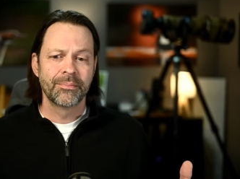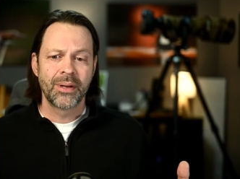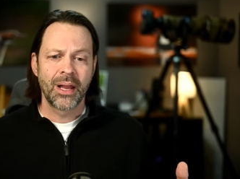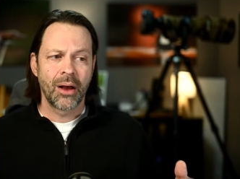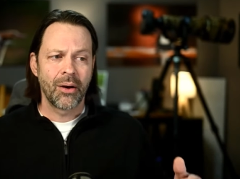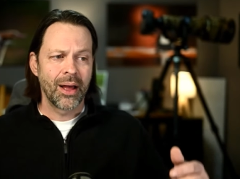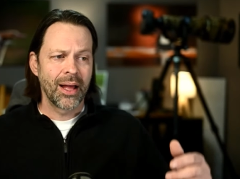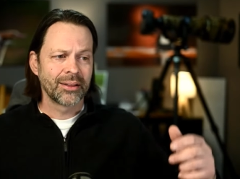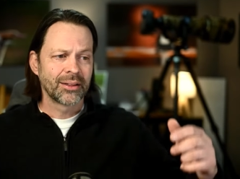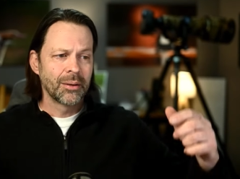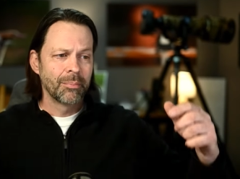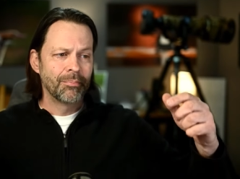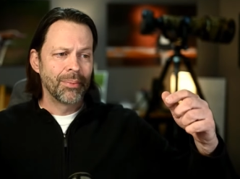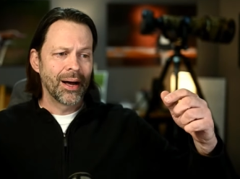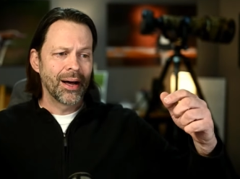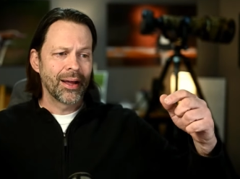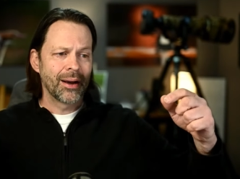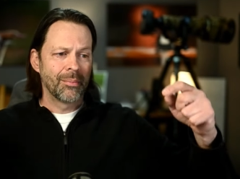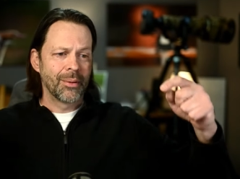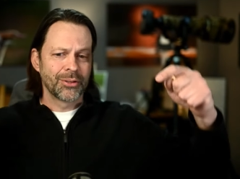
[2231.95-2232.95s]
Now at the
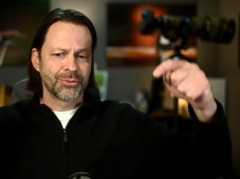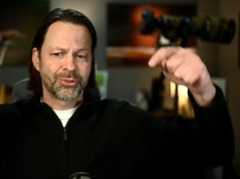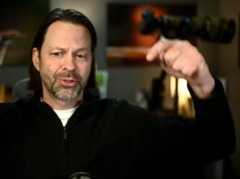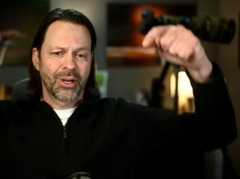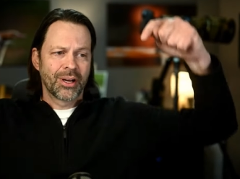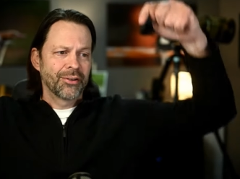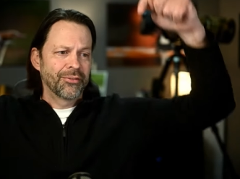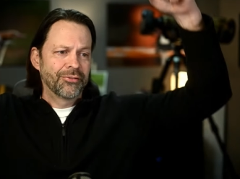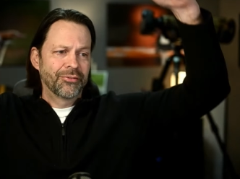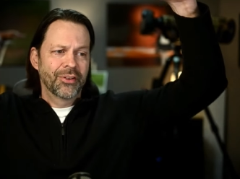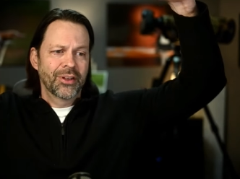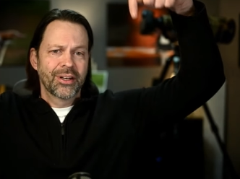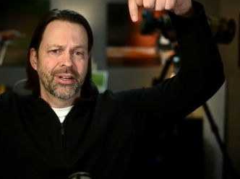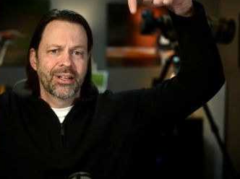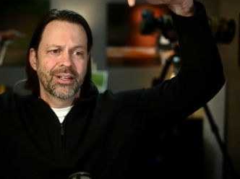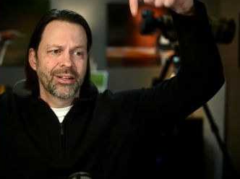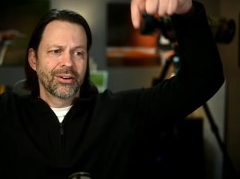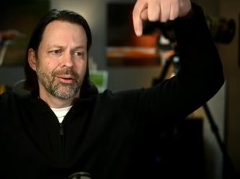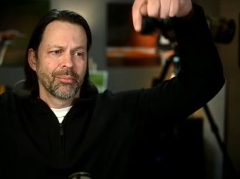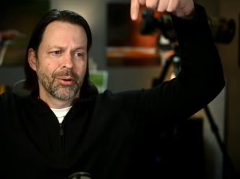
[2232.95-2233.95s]
bottom, I'll try to fit it
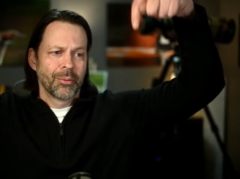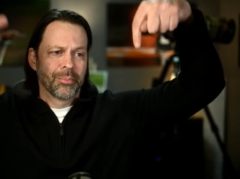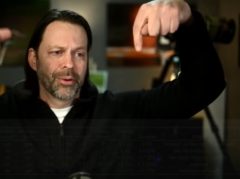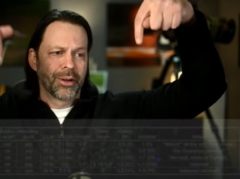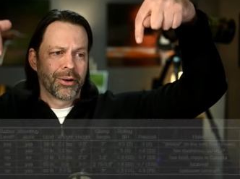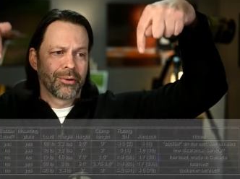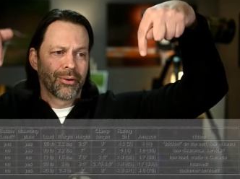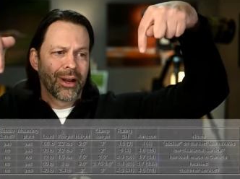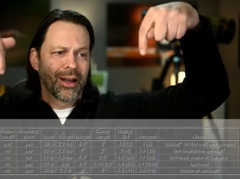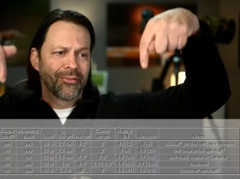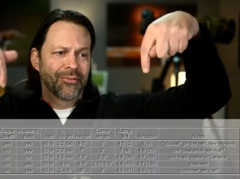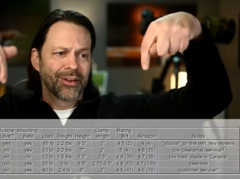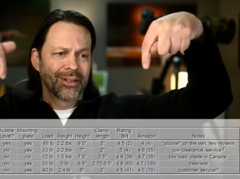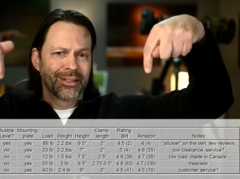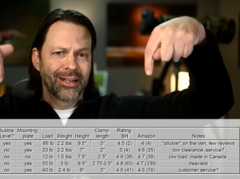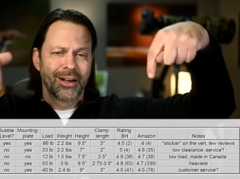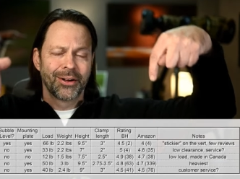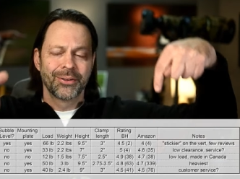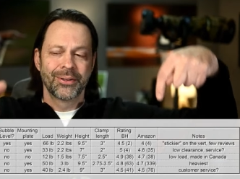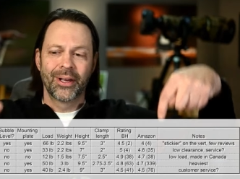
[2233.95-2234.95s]
in here. I'm going to put a graphic
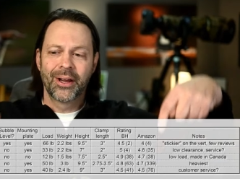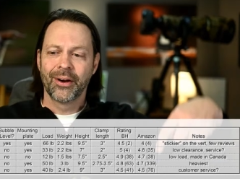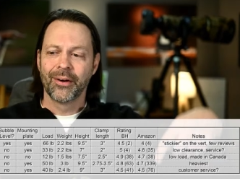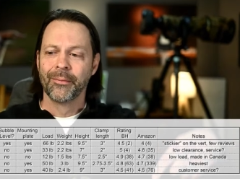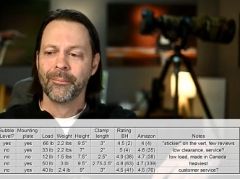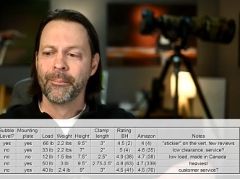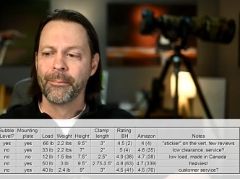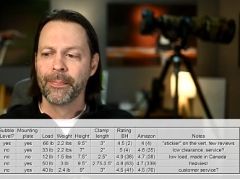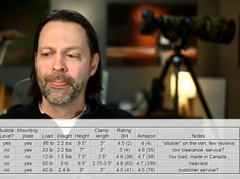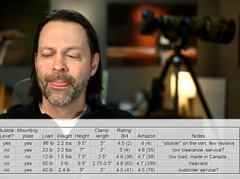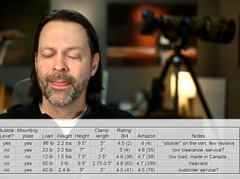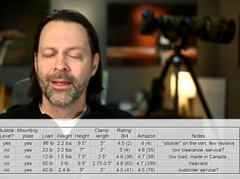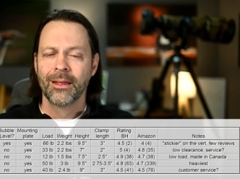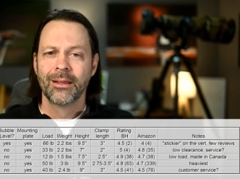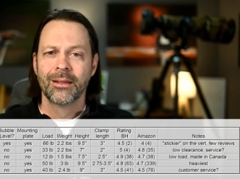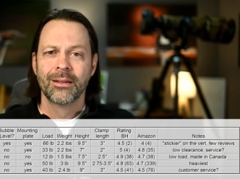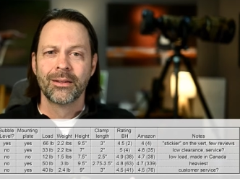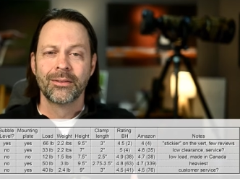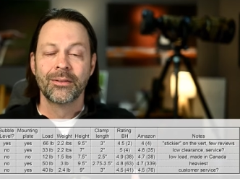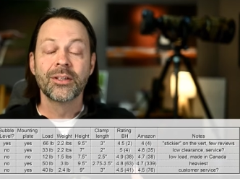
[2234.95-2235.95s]
down there.
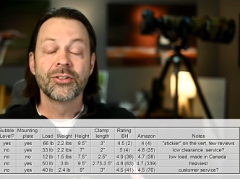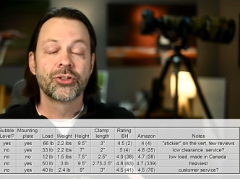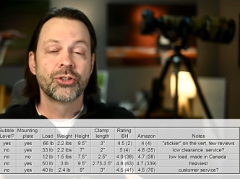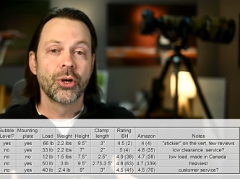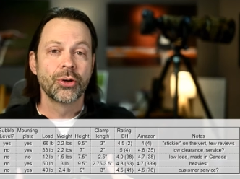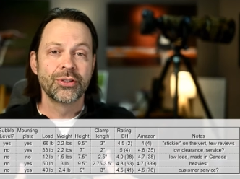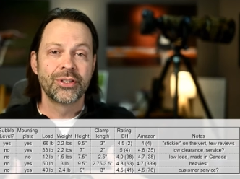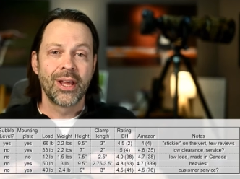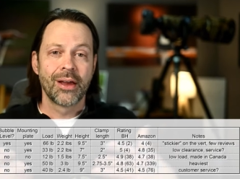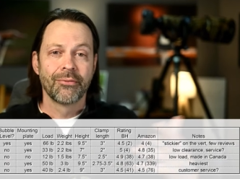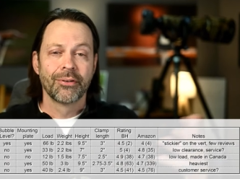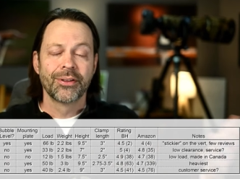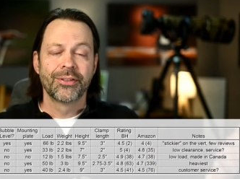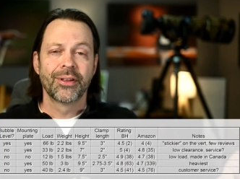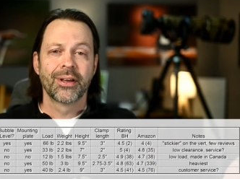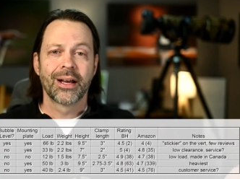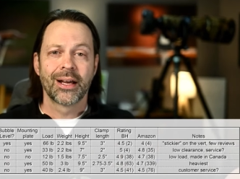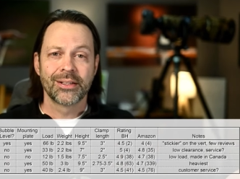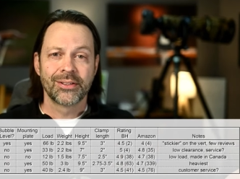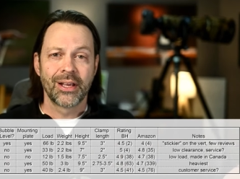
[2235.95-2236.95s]
This shows you
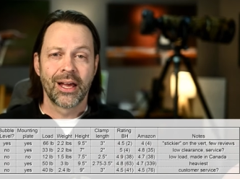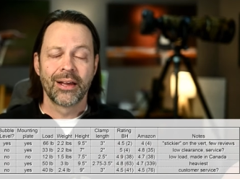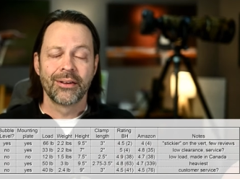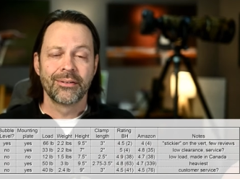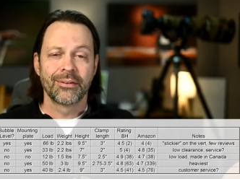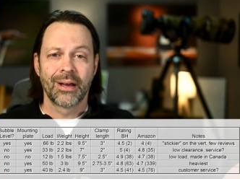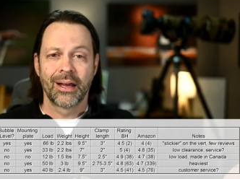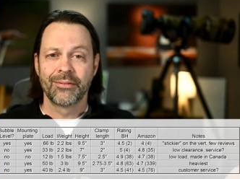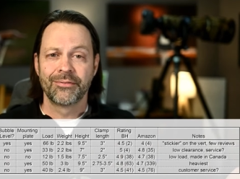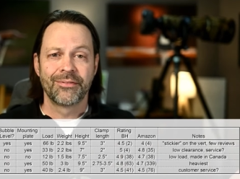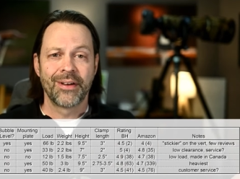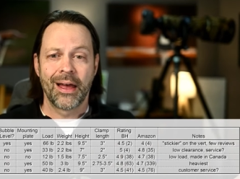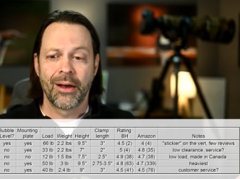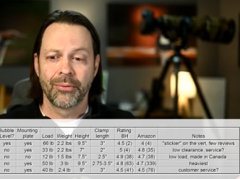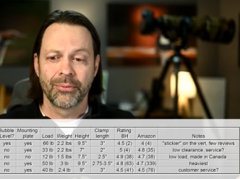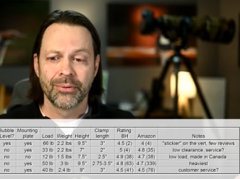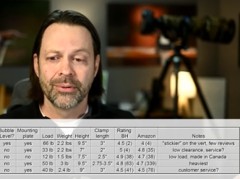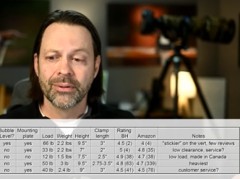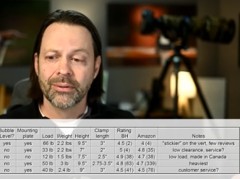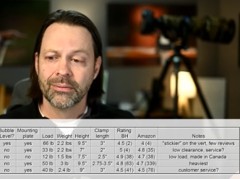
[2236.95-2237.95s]
everything I, I, I
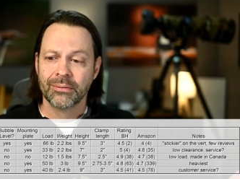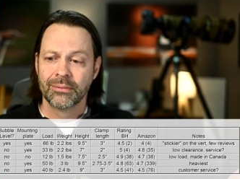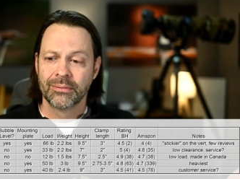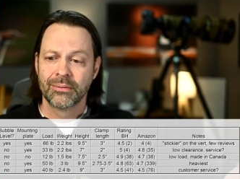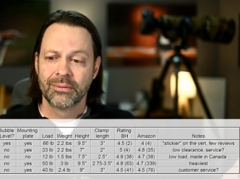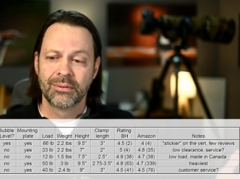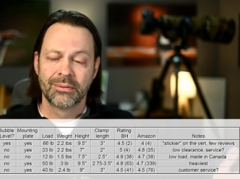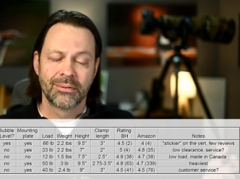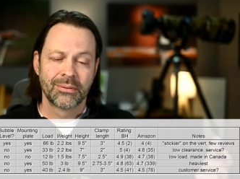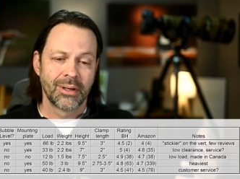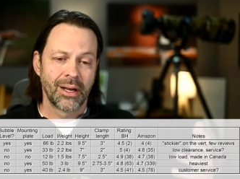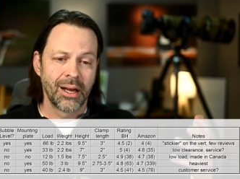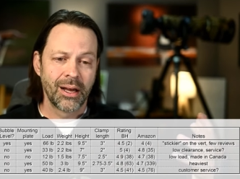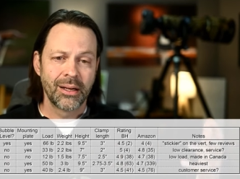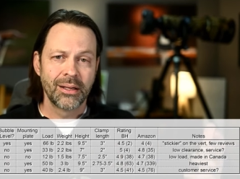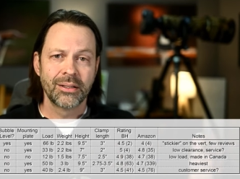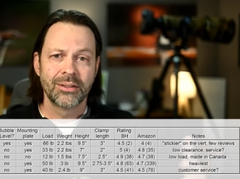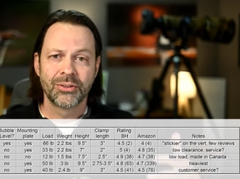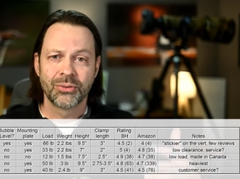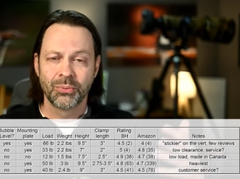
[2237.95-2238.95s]
found:
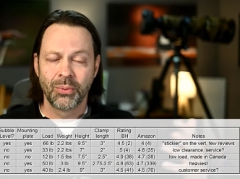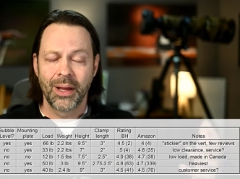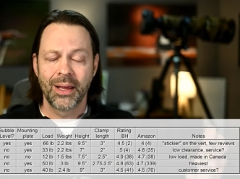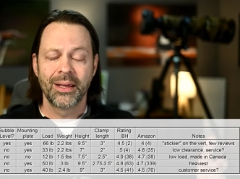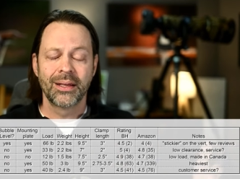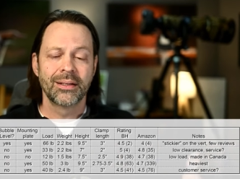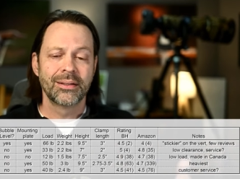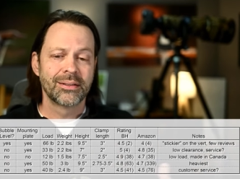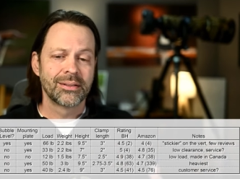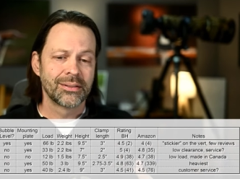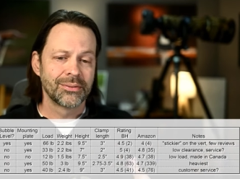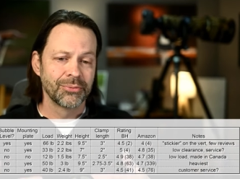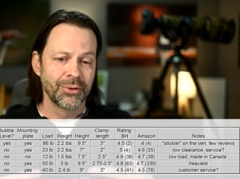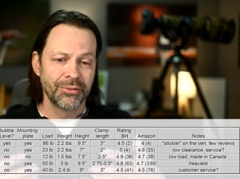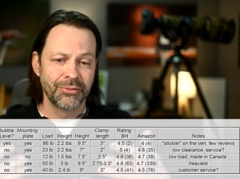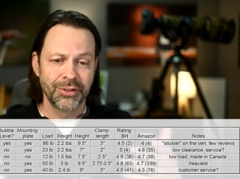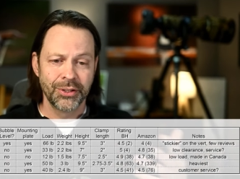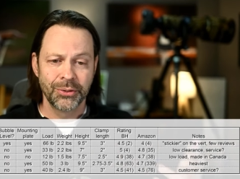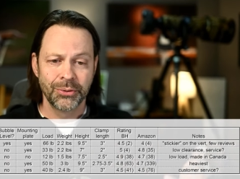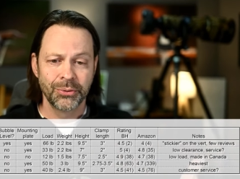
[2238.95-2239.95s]
heights, weights,
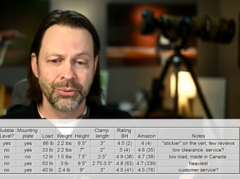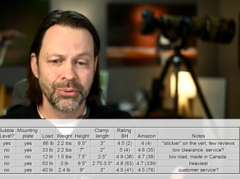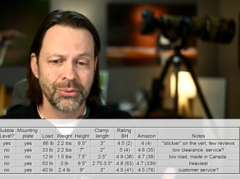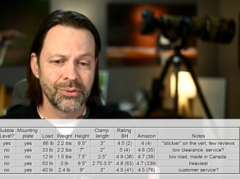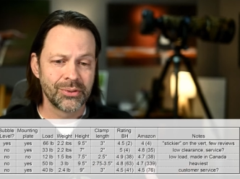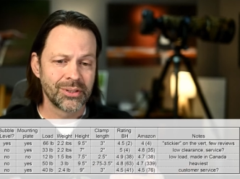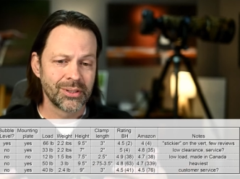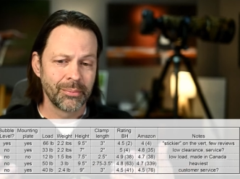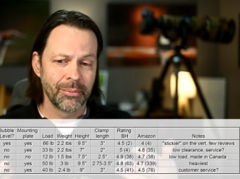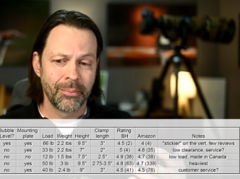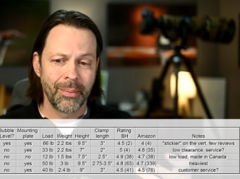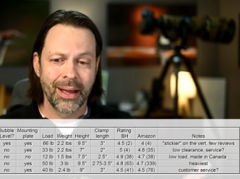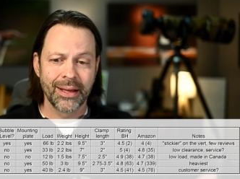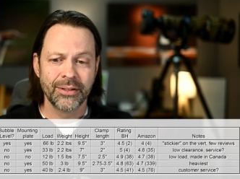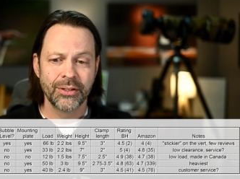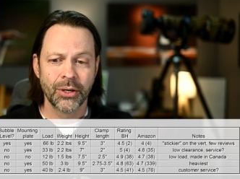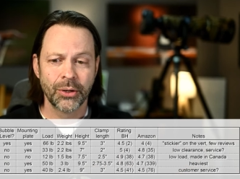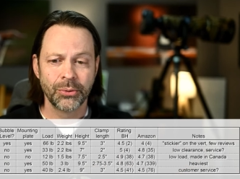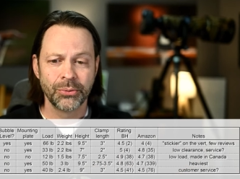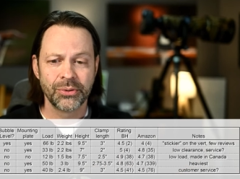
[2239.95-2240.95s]
reviews, some of my
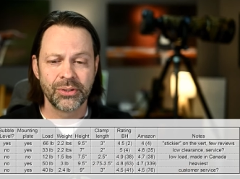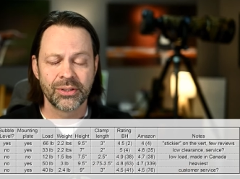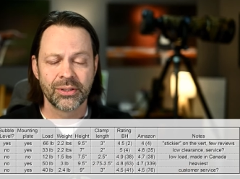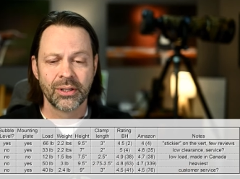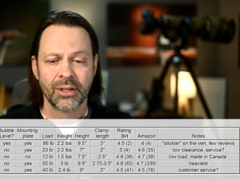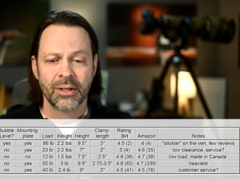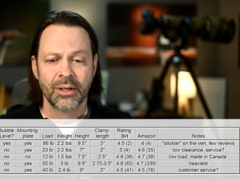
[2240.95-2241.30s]
notes.